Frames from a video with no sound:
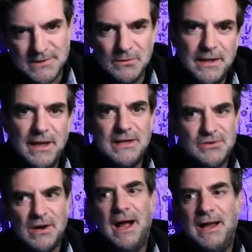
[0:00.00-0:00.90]
So when they
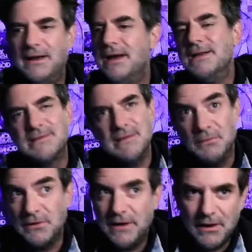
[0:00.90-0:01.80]
tried,
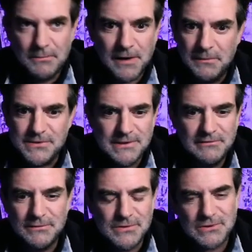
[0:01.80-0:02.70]
similar to how Primal
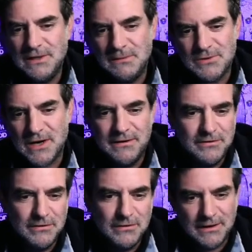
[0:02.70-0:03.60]
Scream tried to
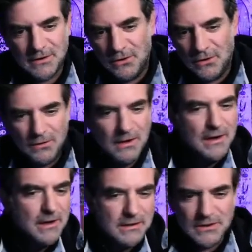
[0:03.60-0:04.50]
do like the whole
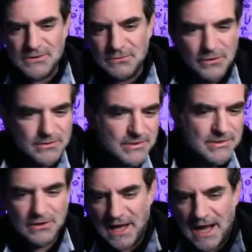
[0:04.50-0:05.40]
Guns N' Roses
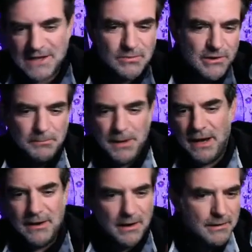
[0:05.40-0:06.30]
are the last real
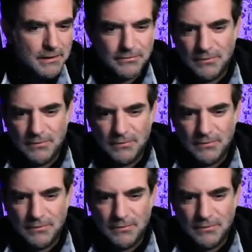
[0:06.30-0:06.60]
band on earth,